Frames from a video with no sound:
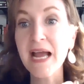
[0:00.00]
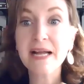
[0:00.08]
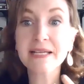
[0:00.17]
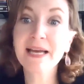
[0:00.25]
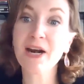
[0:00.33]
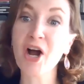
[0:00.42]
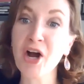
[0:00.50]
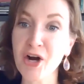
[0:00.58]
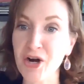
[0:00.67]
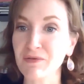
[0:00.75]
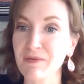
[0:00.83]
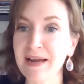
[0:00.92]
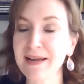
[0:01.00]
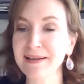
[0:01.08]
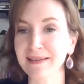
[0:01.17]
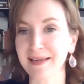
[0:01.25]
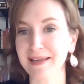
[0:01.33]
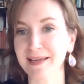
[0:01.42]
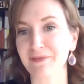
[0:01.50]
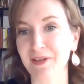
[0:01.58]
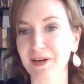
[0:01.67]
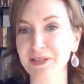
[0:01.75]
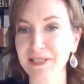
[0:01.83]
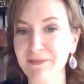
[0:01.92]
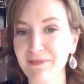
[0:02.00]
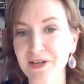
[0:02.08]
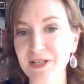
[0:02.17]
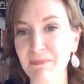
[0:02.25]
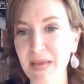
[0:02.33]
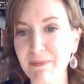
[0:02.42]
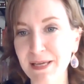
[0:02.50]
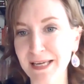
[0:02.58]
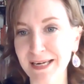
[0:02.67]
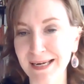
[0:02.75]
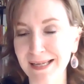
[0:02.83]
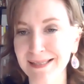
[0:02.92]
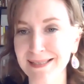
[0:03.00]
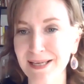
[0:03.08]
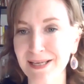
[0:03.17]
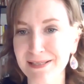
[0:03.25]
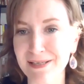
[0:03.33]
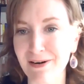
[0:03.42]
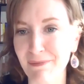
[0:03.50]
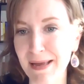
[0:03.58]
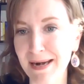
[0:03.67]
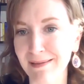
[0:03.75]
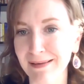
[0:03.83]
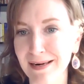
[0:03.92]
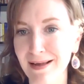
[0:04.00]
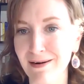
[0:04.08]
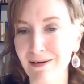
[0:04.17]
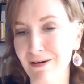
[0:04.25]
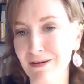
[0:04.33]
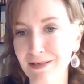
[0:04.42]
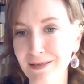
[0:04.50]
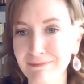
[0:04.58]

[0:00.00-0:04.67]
Yeah, it's not art, right? Like if there's a baby in it, it's automatically not art.